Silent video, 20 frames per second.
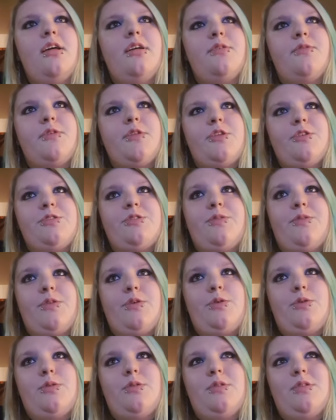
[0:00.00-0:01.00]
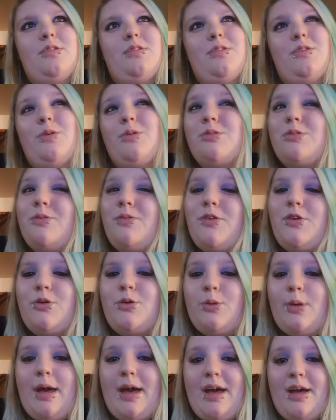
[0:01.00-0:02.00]
for those of the those of you
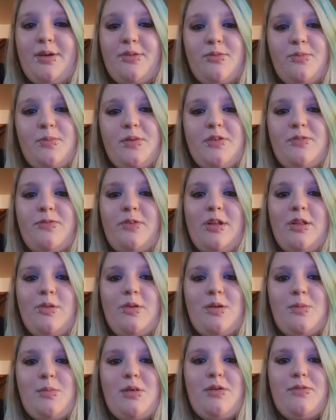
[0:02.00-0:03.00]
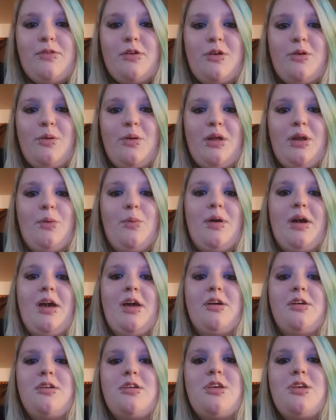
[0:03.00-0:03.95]
who have been following me for quite a while,